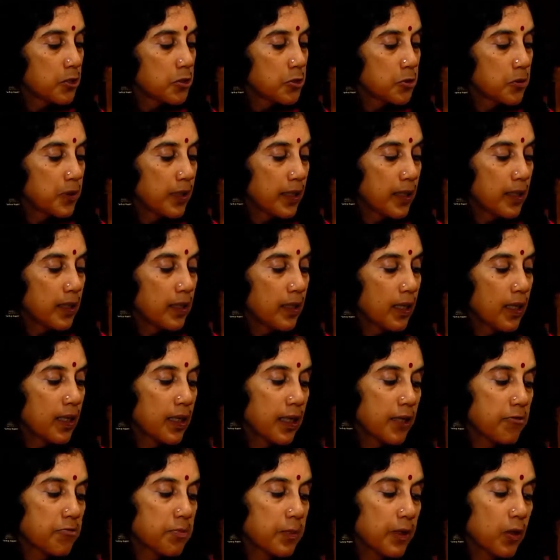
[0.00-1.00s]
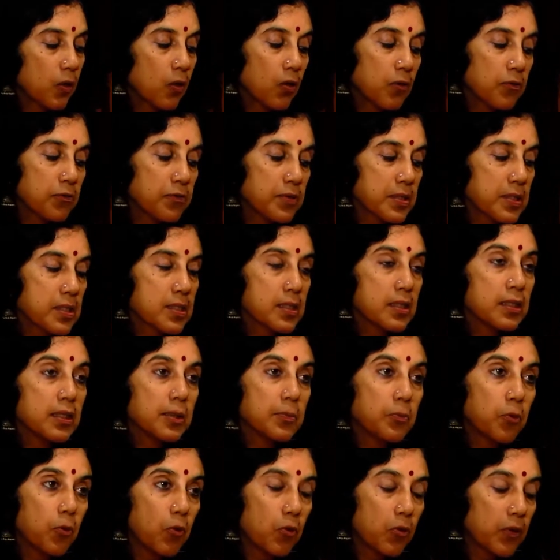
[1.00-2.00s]
Today, I left my office in the
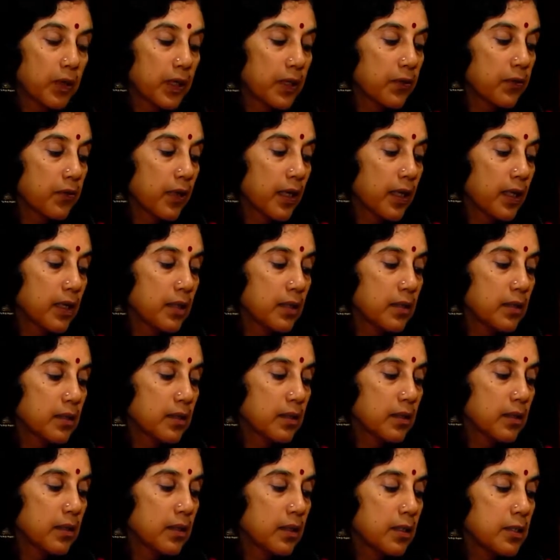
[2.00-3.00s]
pouring rain